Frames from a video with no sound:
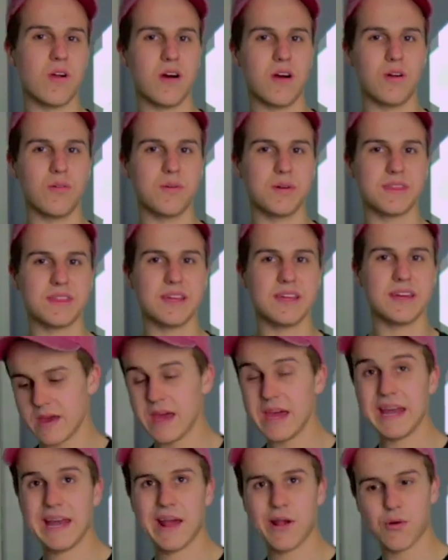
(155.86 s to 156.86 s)
wrong with it.
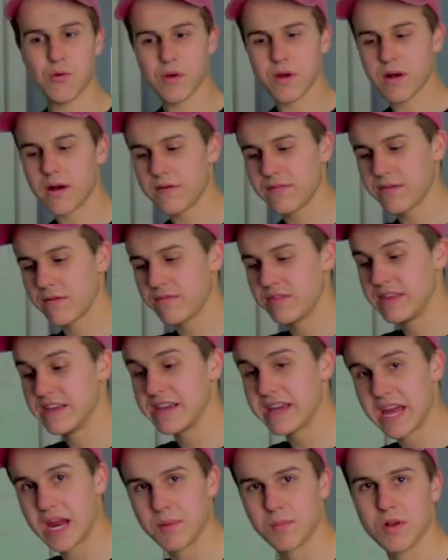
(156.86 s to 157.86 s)
Now going off of the
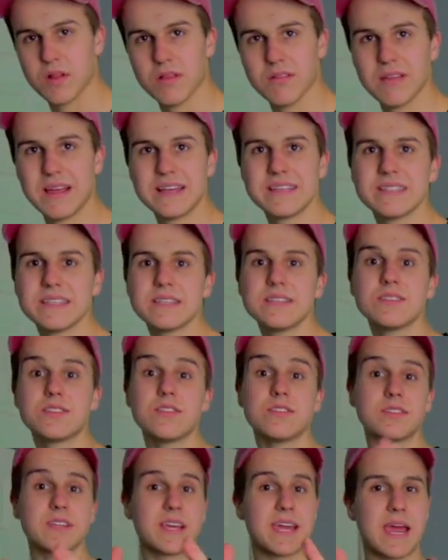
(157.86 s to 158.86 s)
camera lenses,
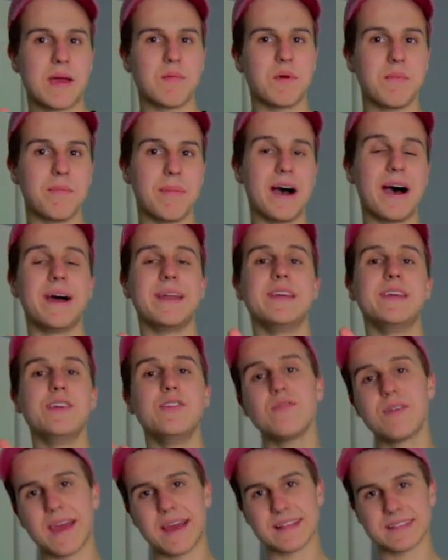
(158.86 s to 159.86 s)
there's a camera body.
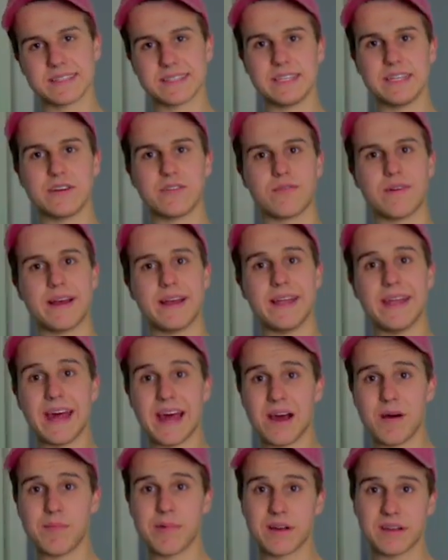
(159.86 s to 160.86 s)
You can't see it right
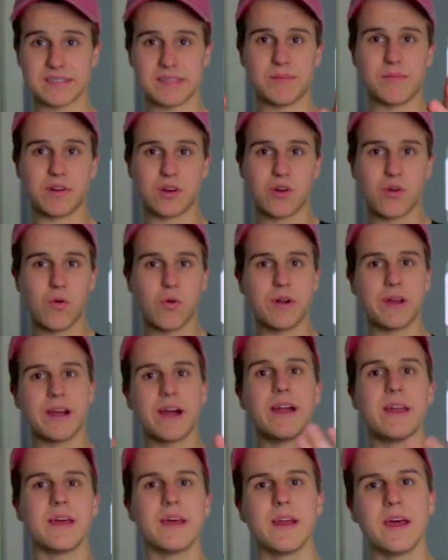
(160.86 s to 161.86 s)
now because I'm recording
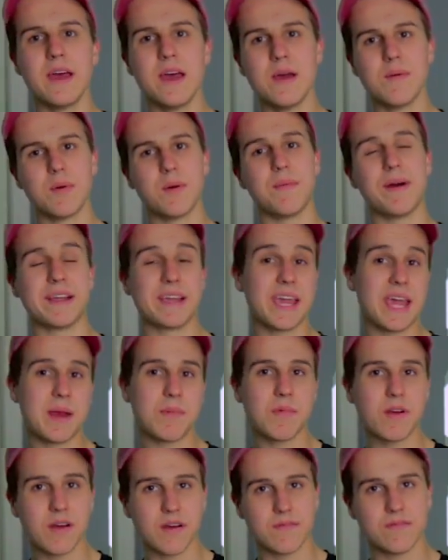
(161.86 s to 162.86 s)
on it, but my
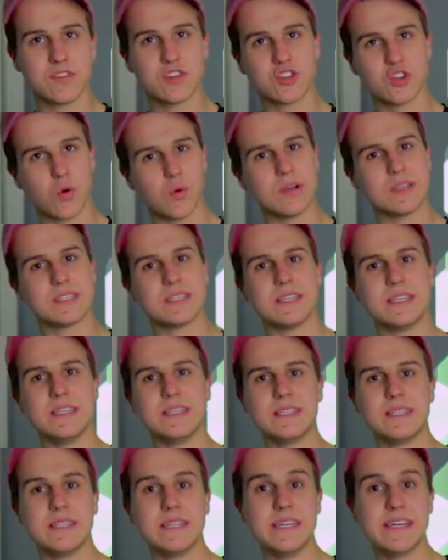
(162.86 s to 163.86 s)
camera of choice
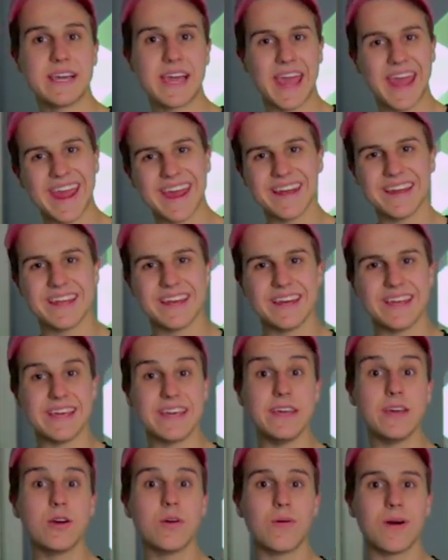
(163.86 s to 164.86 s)
is the Canon
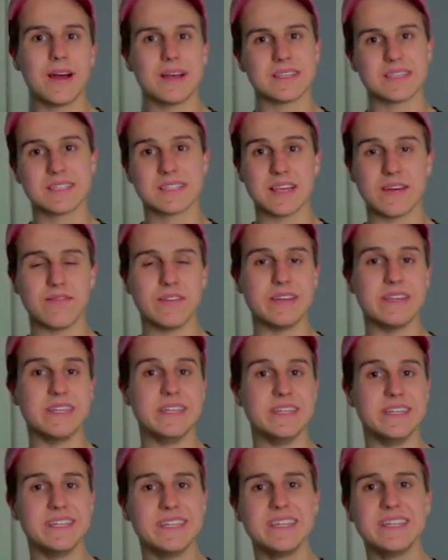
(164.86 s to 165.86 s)
EOS
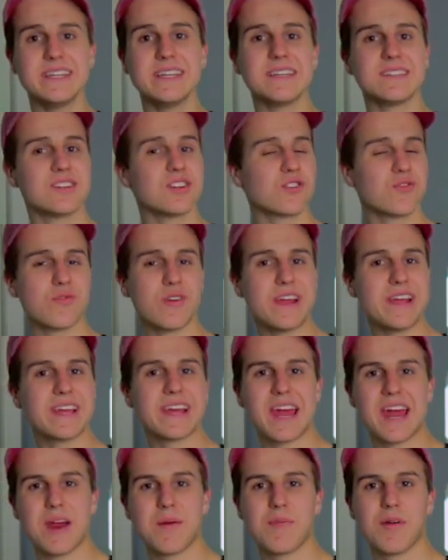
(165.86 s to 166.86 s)
70D. It's a great
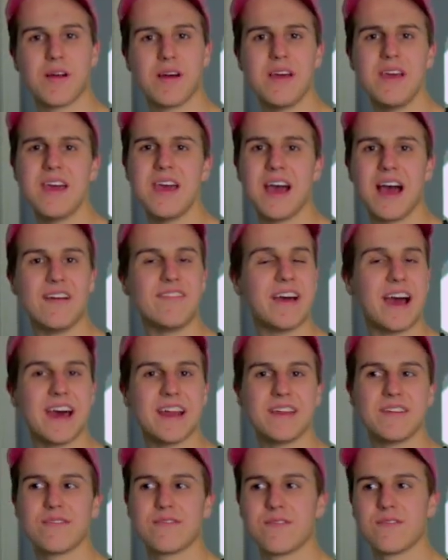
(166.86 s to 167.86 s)
camera. I've
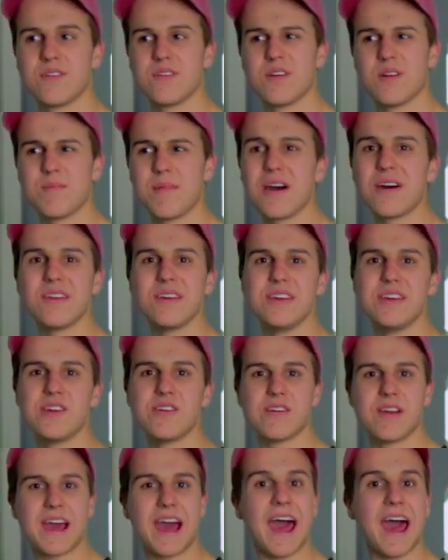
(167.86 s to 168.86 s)
had it for about a
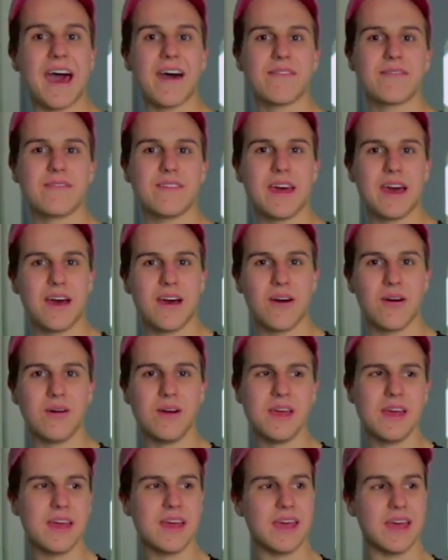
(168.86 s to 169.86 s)
year and a half now,
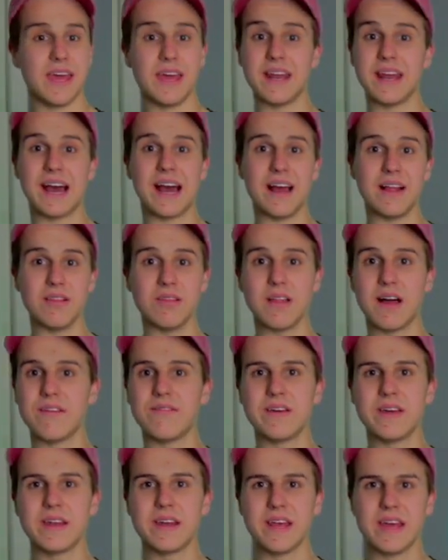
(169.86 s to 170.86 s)
and I
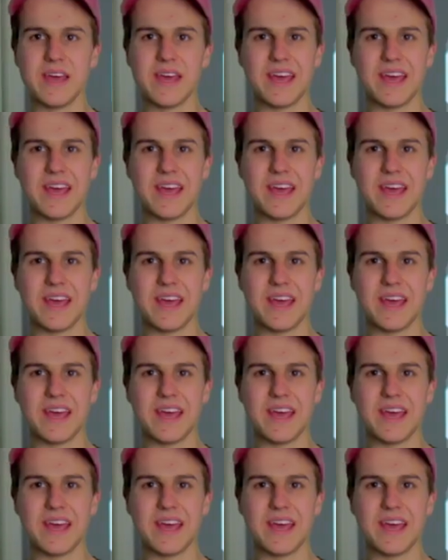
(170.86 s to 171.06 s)
love it,